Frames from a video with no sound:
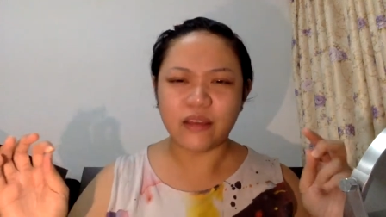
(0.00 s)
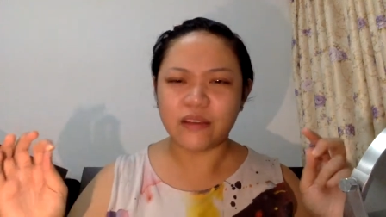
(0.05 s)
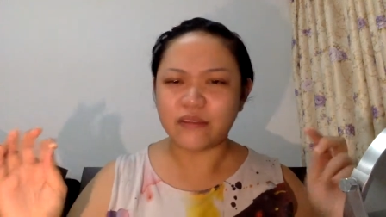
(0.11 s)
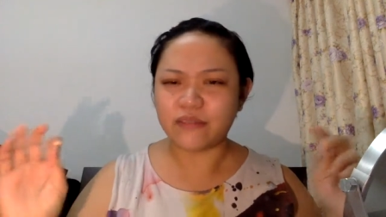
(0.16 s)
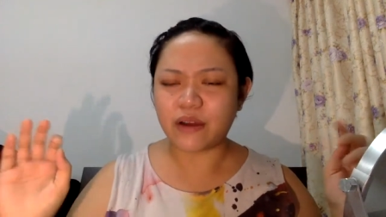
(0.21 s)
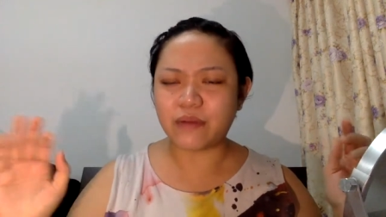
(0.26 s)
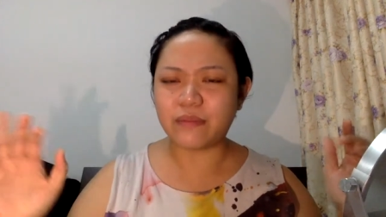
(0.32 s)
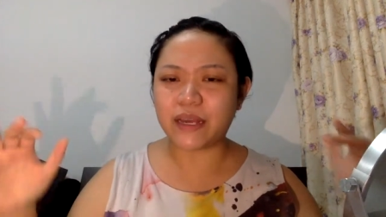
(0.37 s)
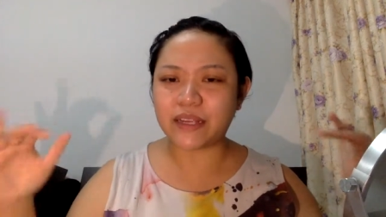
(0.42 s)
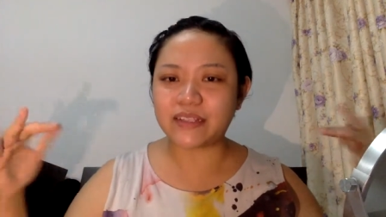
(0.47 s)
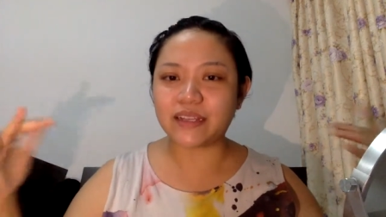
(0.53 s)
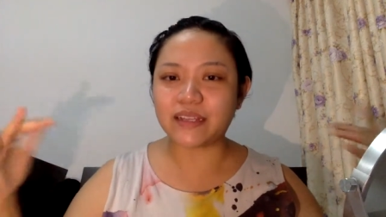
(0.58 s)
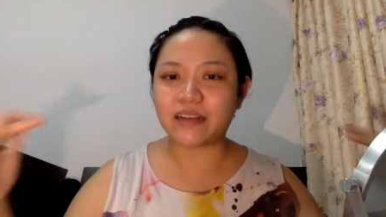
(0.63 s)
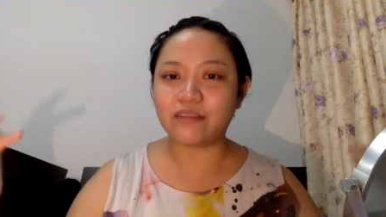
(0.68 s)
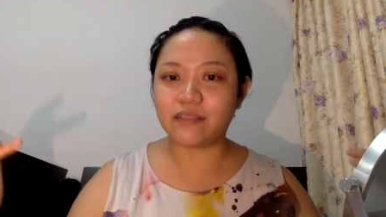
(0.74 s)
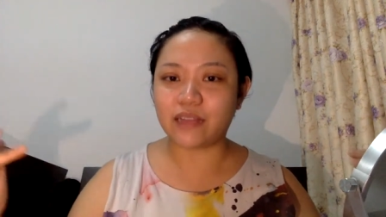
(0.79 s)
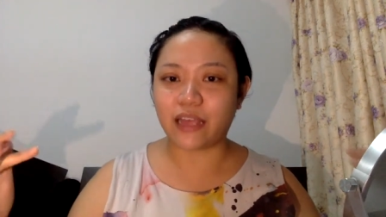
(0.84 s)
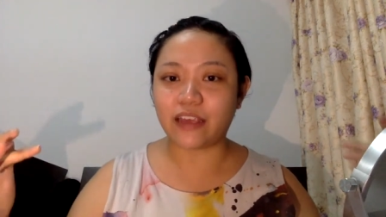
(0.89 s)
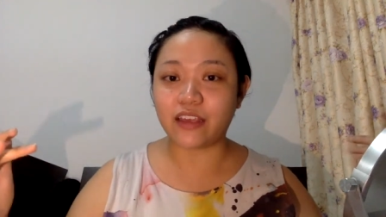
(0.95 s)
found
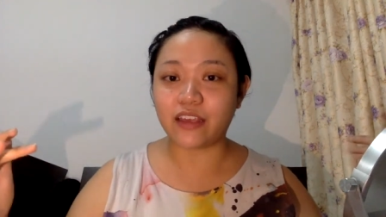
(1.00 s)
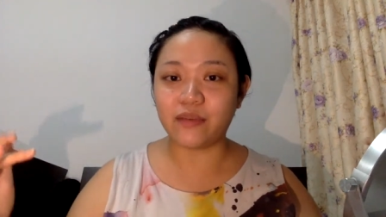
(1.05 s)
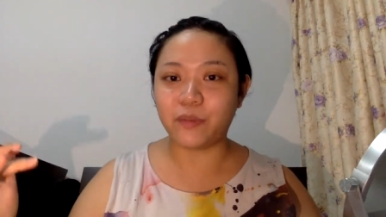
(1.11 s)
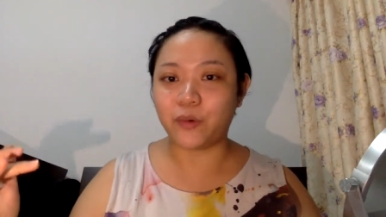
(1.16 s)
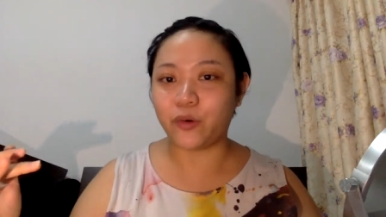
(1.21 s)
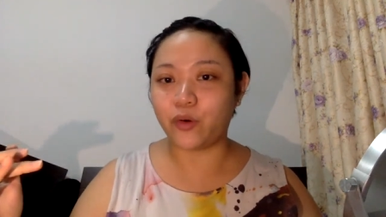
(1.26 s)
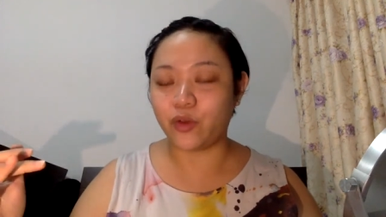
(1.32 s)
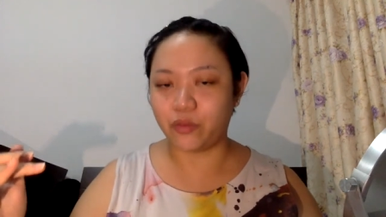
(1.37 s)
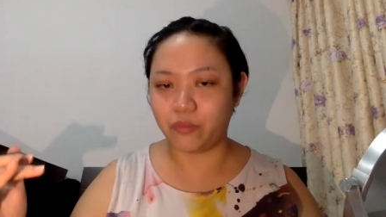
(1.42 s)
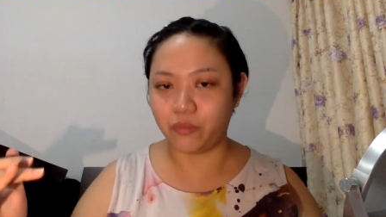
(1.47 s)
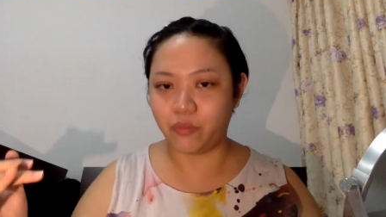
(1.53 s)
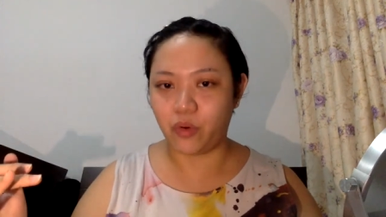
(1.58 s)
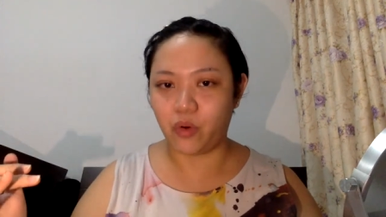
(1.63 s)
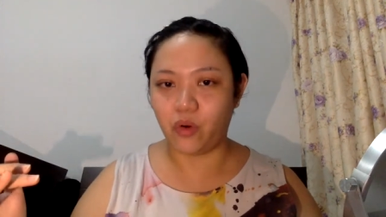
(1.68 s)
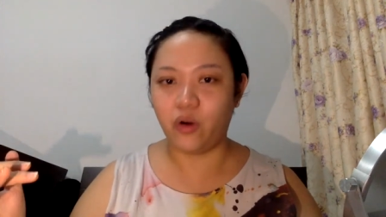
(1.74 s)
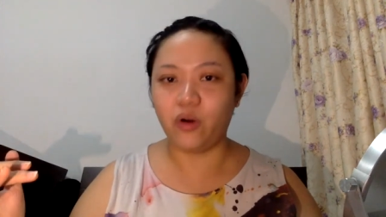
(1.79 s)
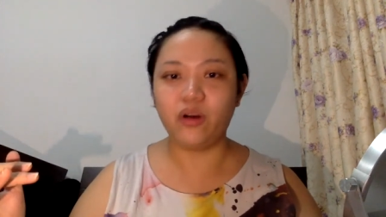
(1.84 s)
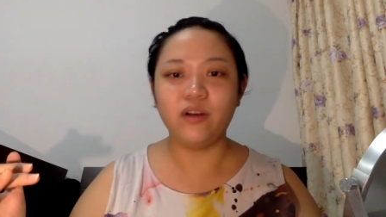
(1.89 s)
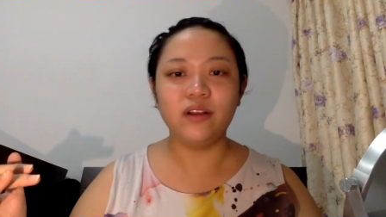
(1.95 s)
myself liking more and
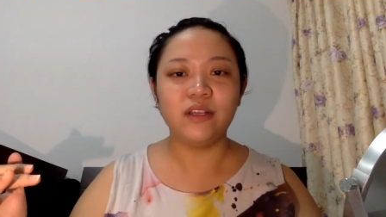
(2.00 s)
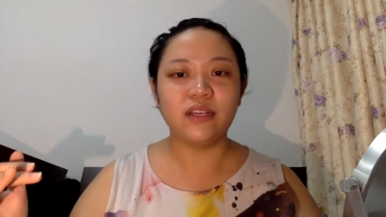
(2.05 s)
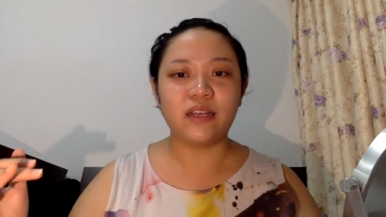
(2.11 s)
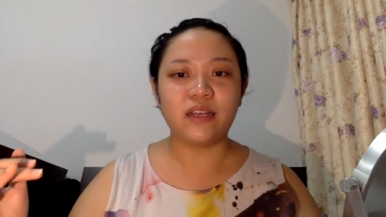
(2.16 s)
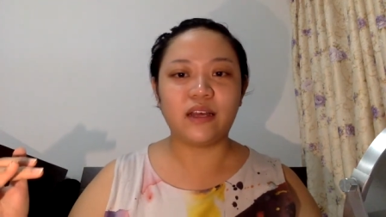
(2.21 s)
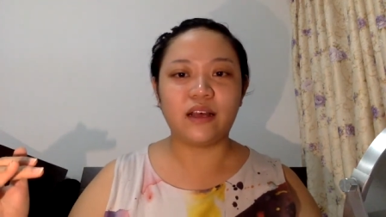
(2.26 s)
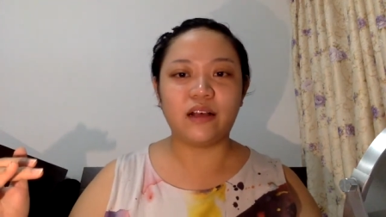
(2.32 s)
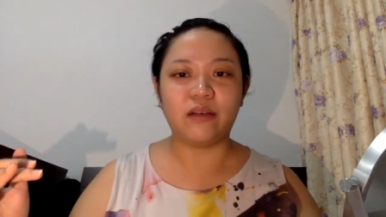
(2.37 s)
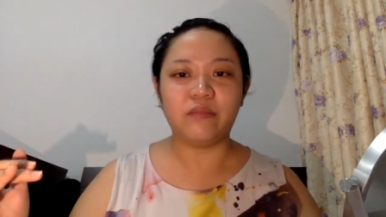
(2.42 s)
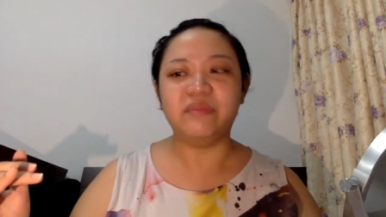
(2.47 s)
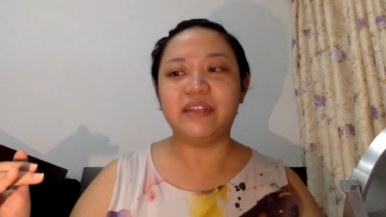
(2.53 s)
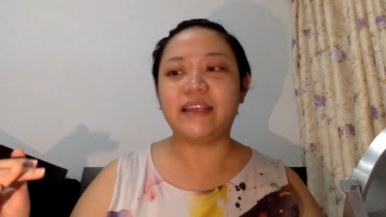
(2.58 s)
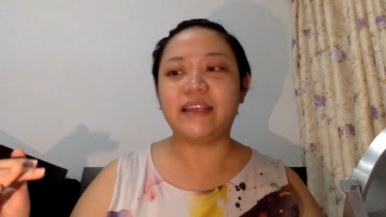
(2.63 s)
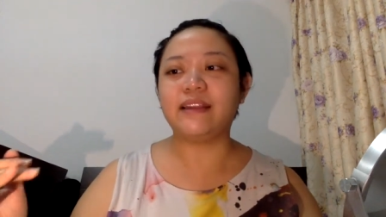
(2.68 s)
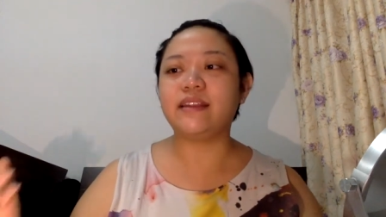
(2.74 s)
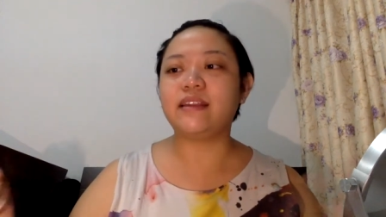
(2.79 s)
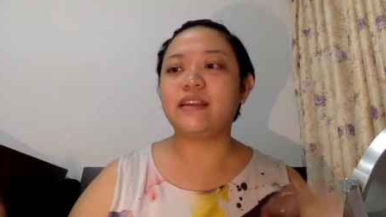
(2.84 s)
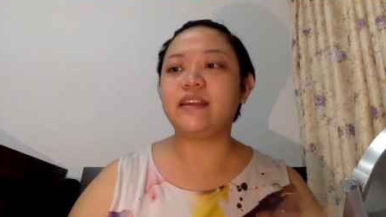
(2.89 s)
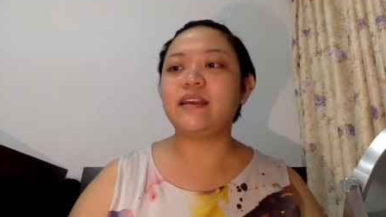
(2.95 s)
more
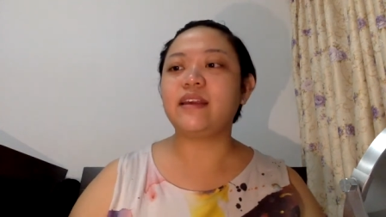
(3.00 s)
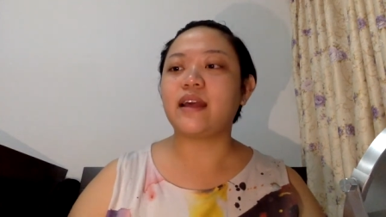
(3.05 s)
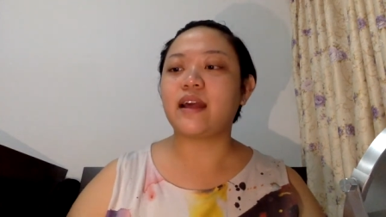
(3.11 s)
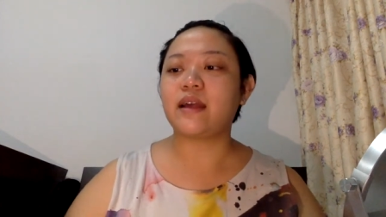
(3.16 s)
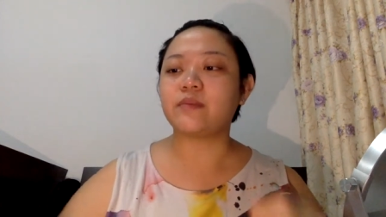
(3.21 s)
lately,